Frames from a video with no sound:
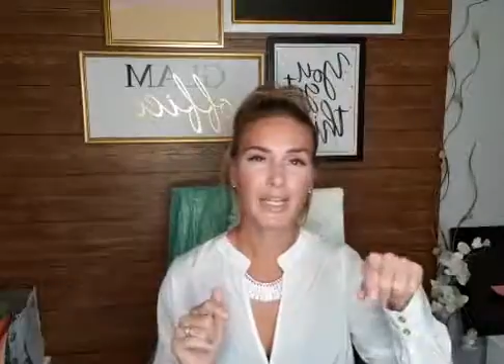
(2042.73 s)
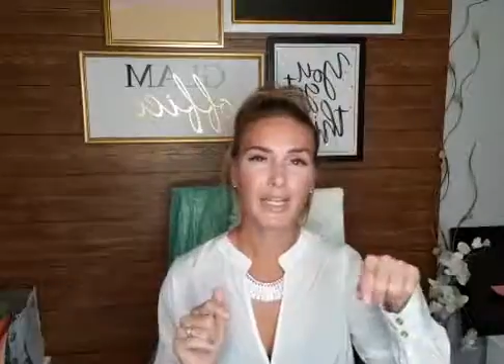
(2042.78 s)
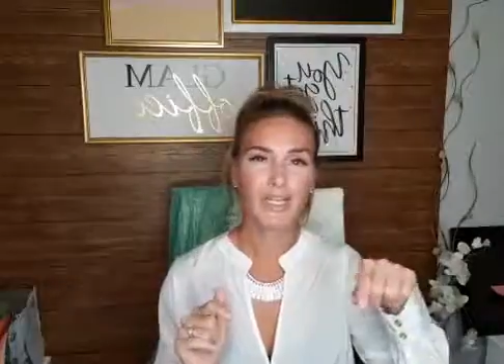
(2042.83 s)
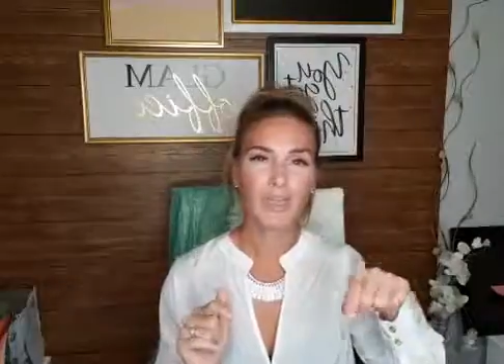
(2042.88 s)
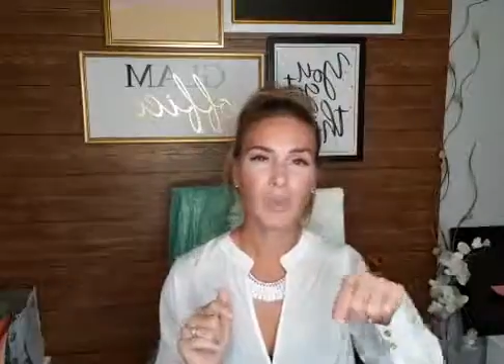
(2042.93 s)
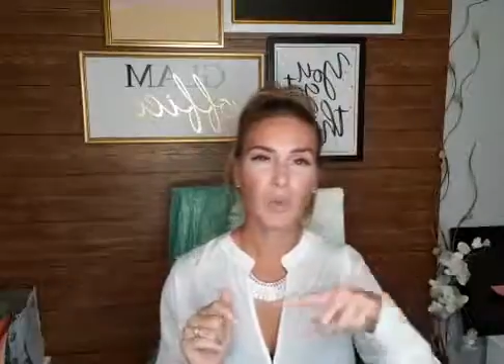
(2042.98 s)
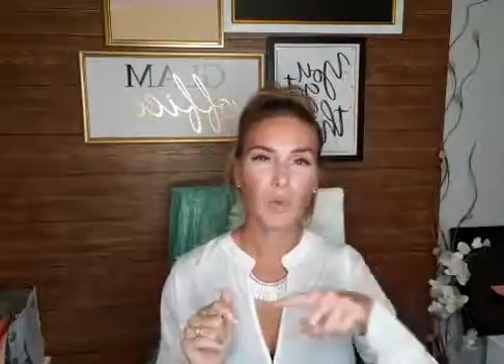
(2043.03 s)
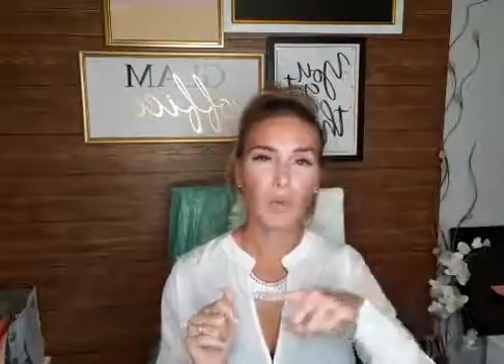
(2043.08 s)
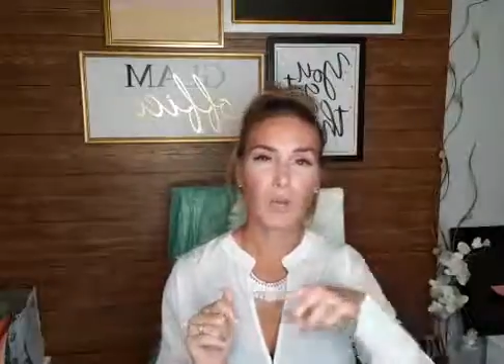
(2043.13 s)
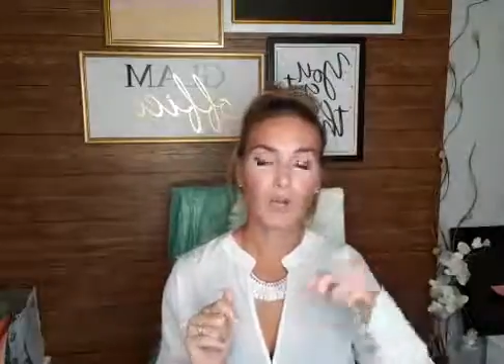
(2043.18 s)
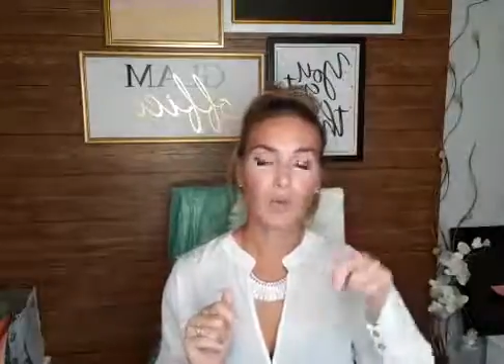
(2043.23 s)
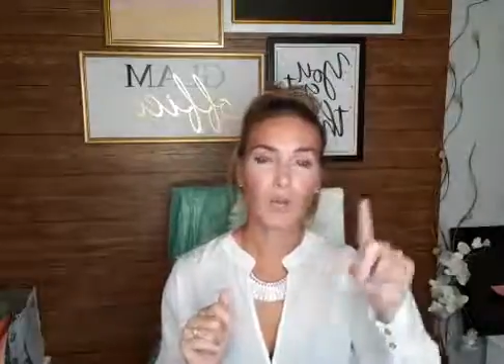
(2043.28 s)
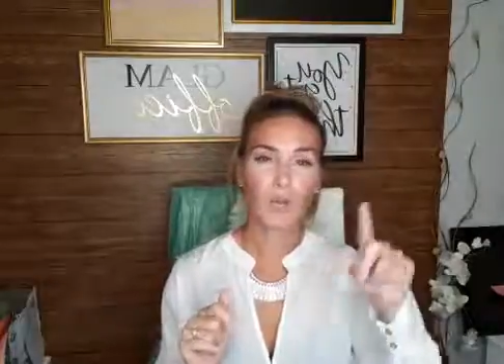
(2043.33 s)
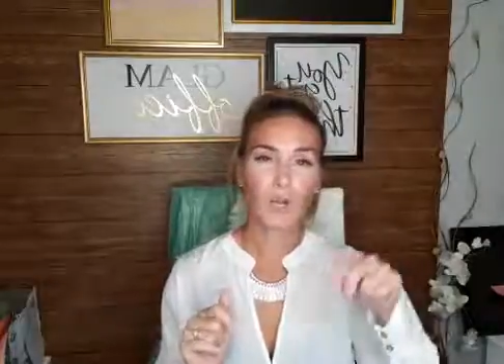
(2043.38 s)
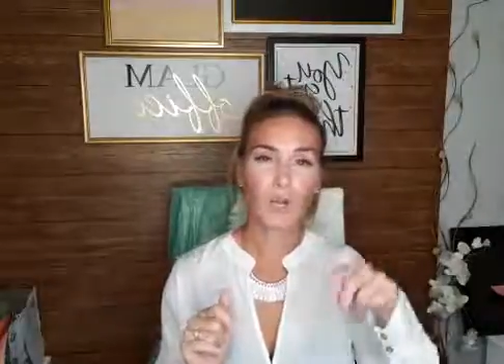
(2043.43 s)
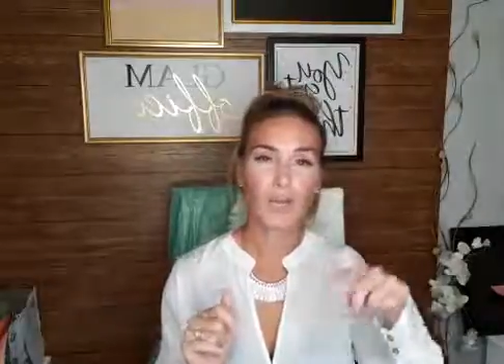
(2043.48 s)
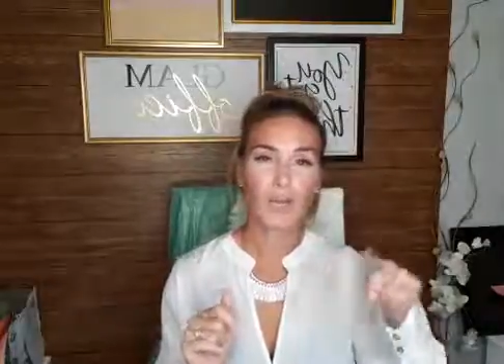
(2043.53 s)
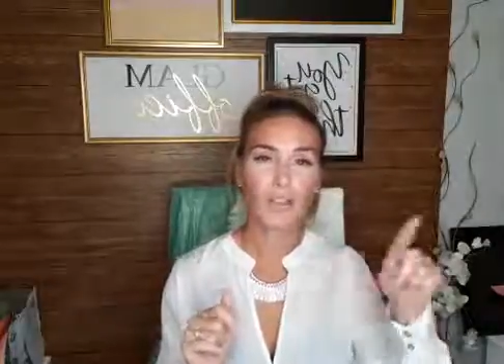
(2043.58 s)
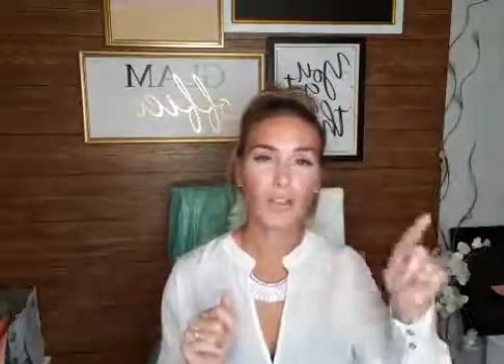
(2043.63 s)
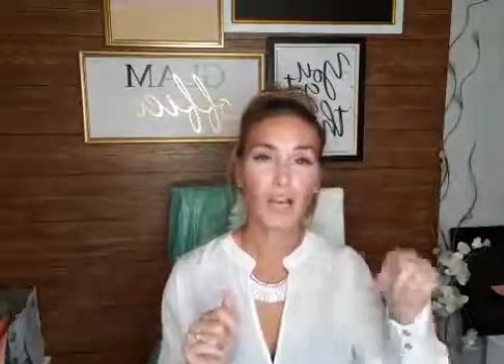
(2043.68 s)
symbol or
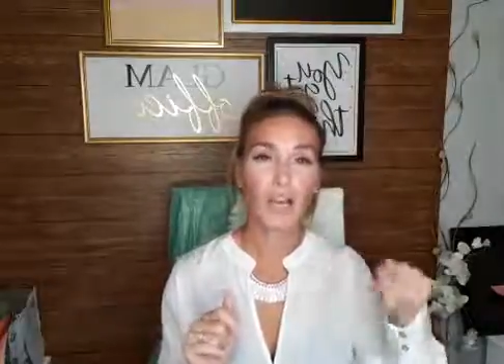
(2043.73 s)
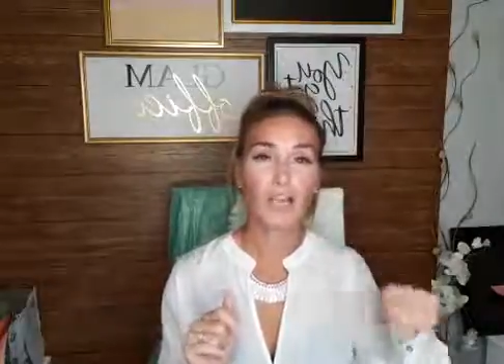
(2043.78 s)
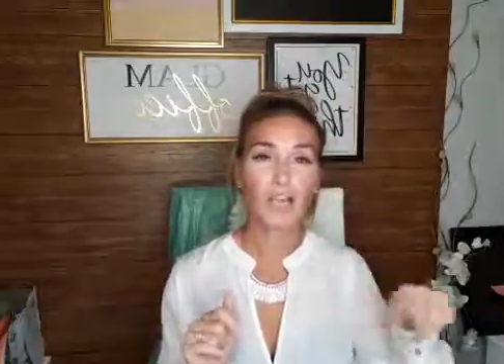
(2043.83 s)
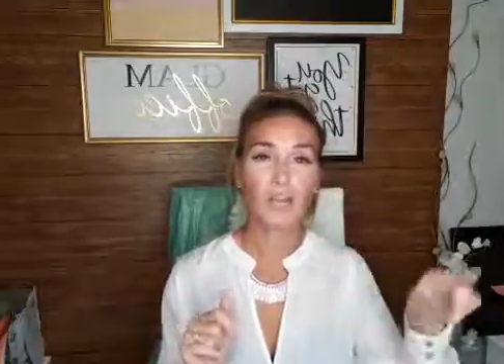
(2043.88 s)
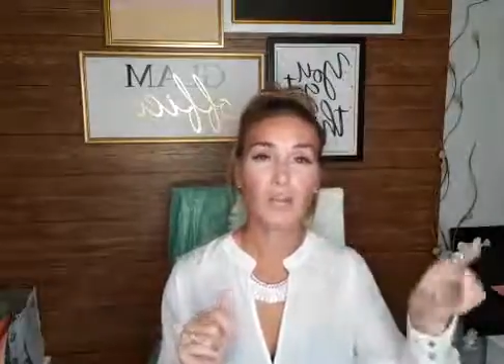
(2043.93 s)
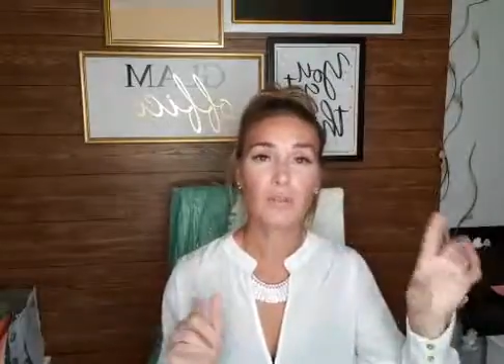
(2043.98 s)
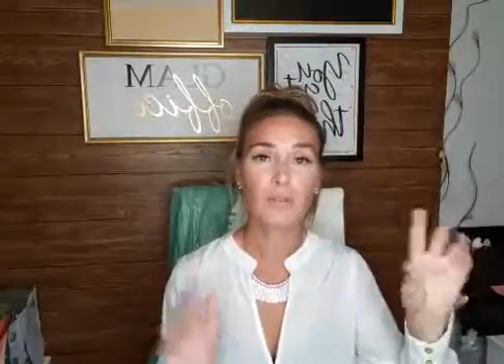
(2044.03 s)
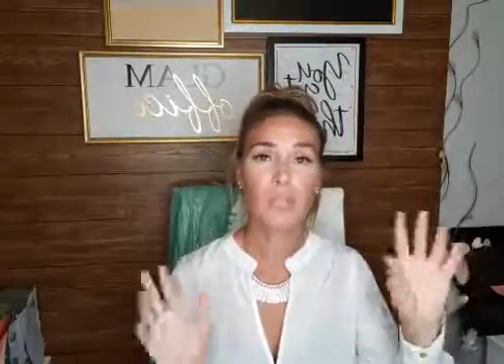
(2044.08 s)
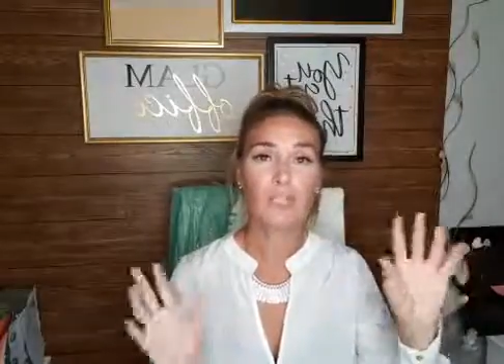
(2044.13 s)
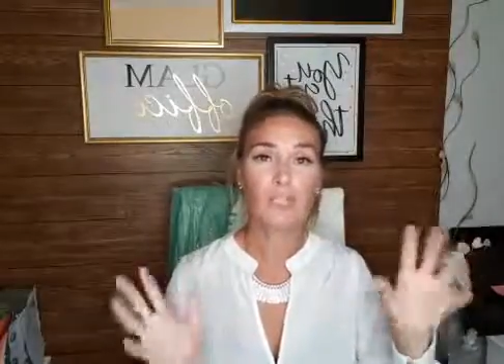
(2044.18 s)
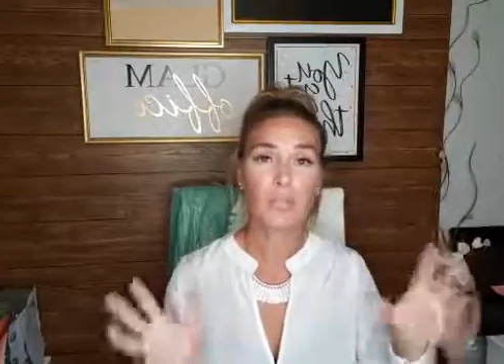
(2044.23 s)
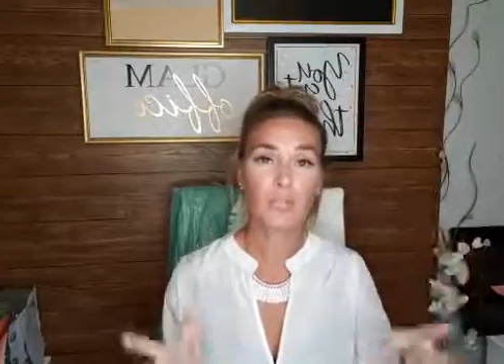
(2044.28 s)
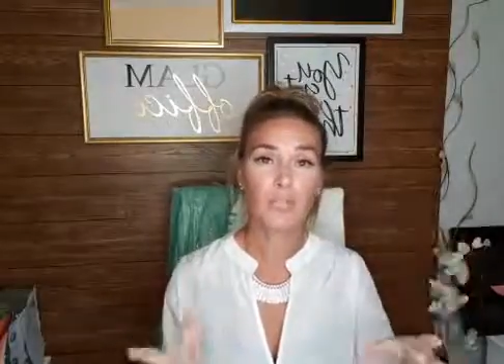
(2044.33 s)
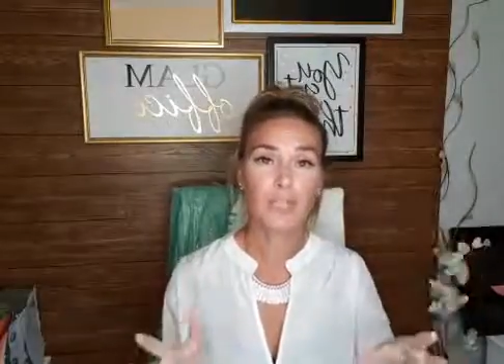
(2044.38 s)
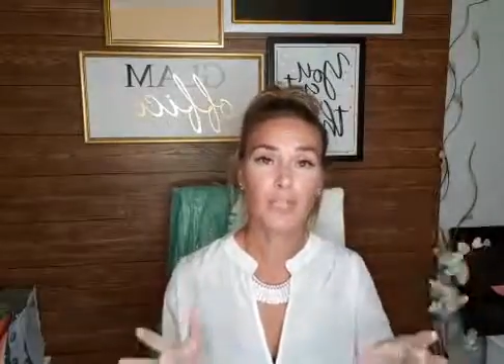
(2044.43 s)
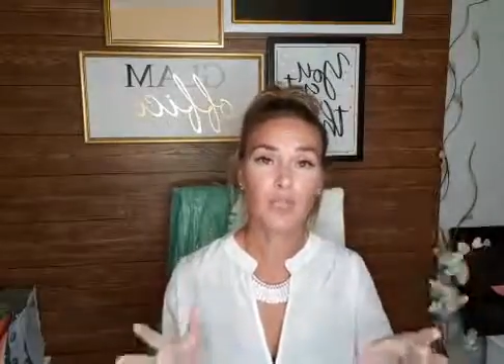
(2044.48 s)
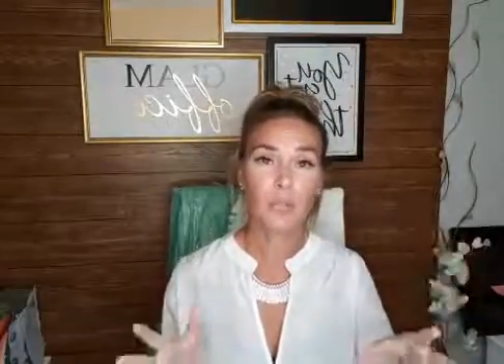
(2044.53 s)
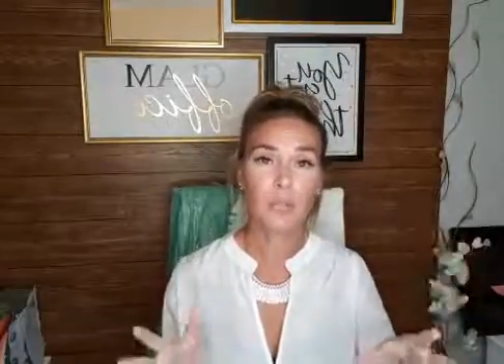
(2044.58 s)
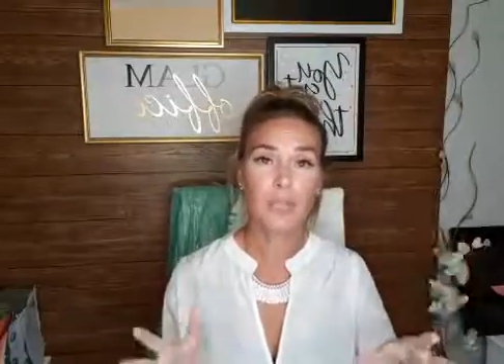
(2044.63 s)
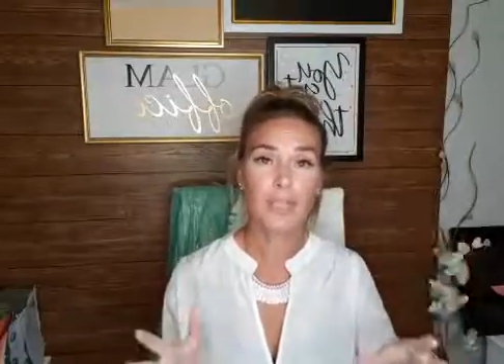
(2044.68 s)
what. You'll see me
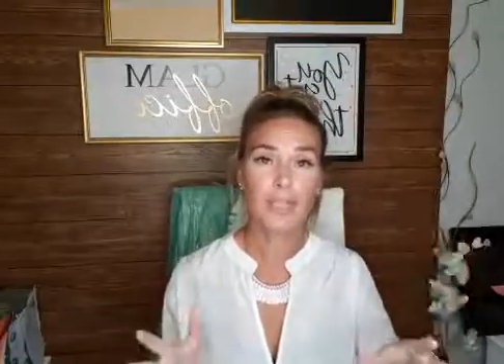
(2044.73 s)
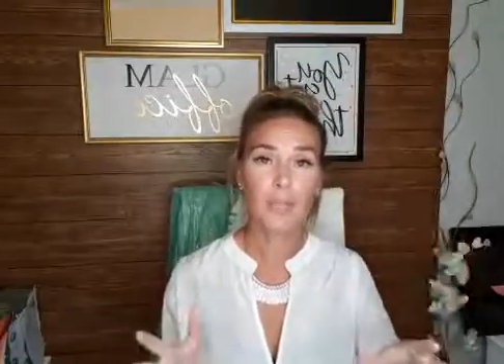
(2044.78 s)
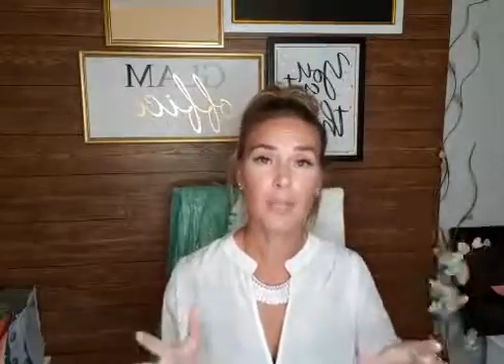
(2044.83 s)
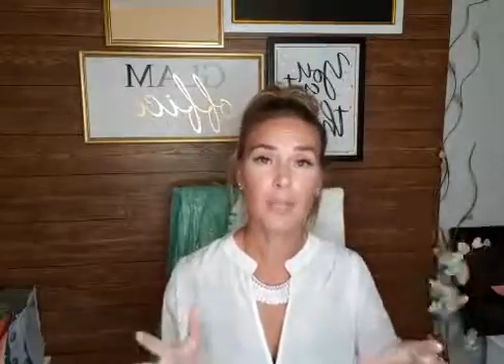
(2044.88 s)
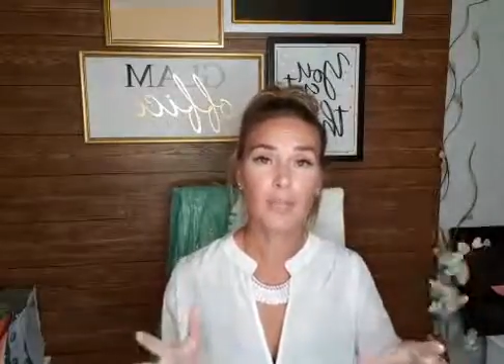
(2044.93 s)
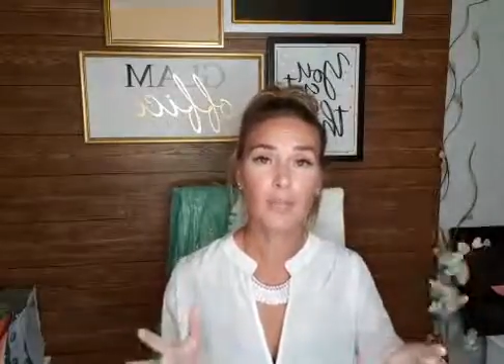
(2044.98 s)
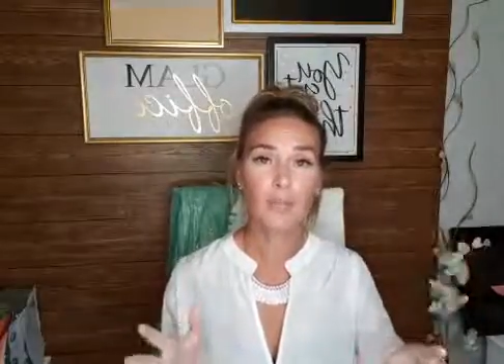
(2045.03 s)
use that.